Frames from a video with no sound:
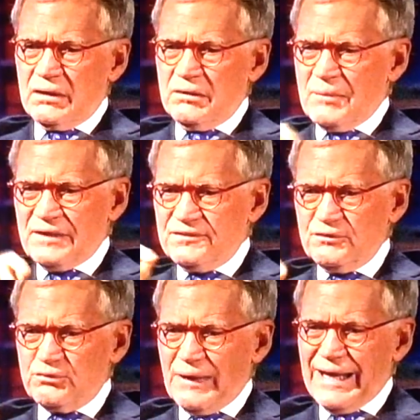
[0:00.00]
You may
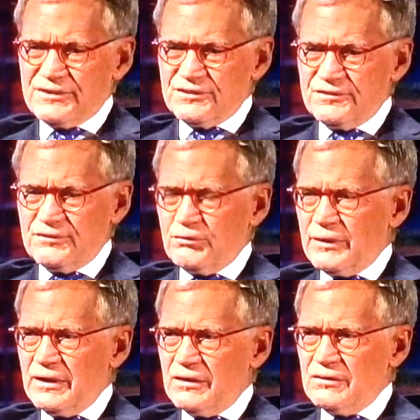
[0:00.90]
see flashes of
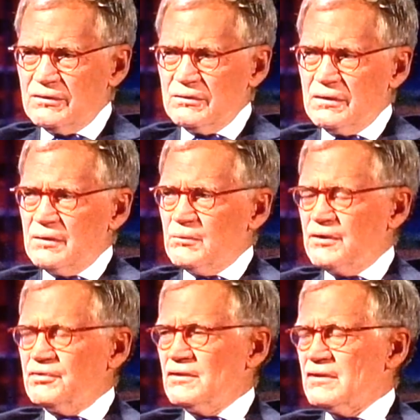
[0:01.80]
what he could do,
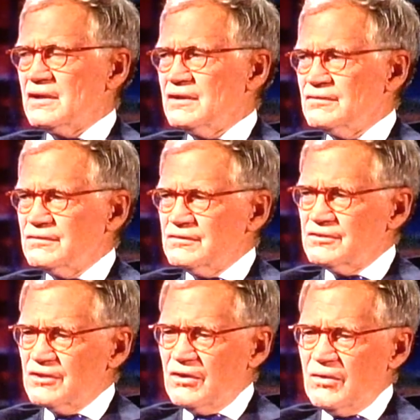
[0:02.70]
but if you look at his
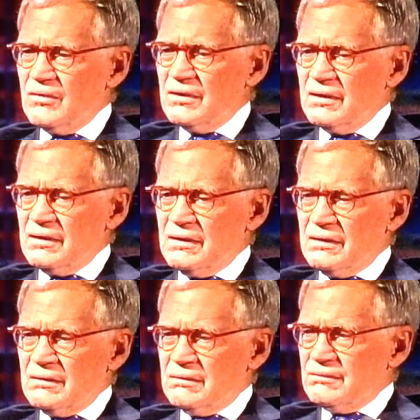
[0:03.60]
show,
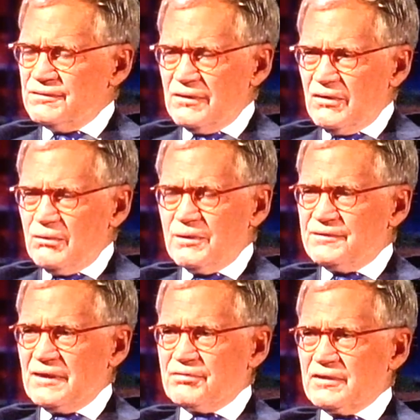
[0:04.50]
it was
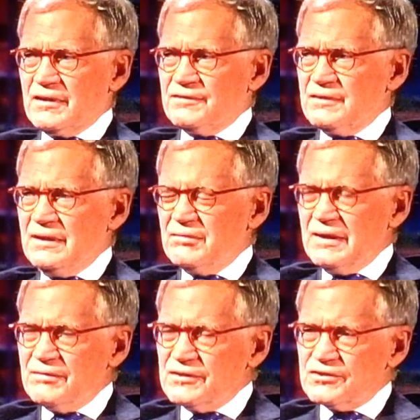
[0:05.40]
always effortless.
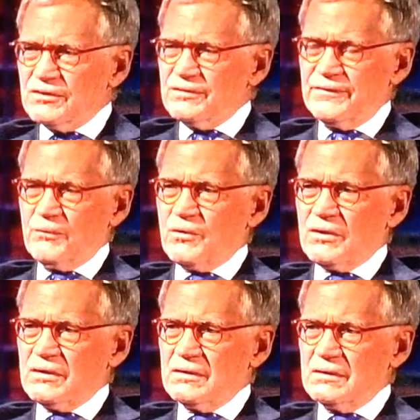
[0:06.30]
Even, even shows that
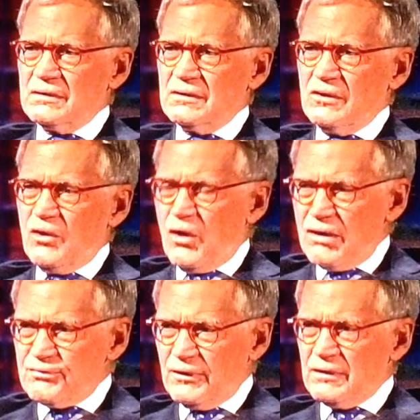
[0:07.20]
were
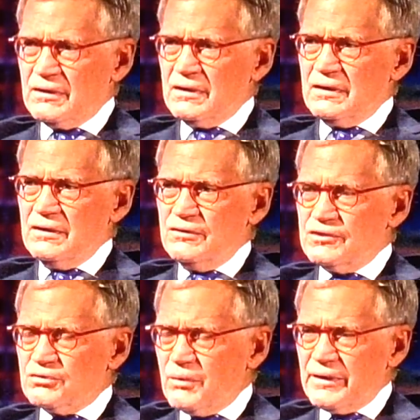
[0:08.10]
awful, yeah. you
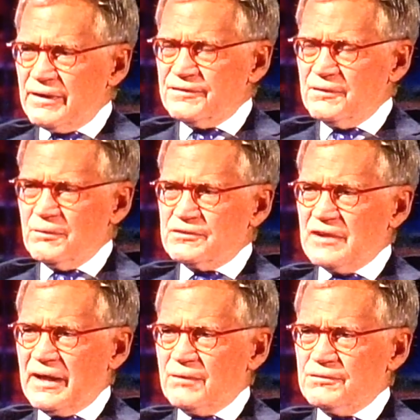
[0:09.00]
just wanted to see what
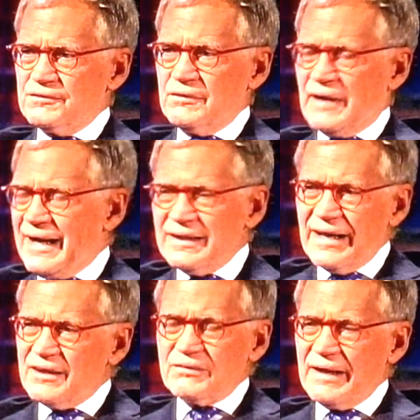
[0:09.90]
Johnny was doing. I,
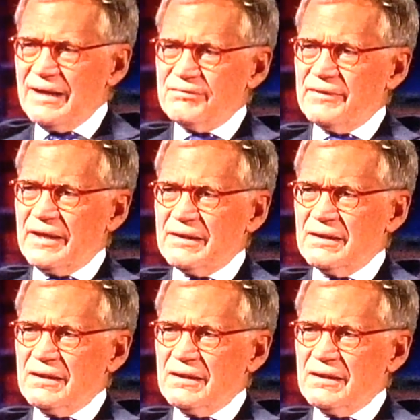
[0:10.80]
I don't have that.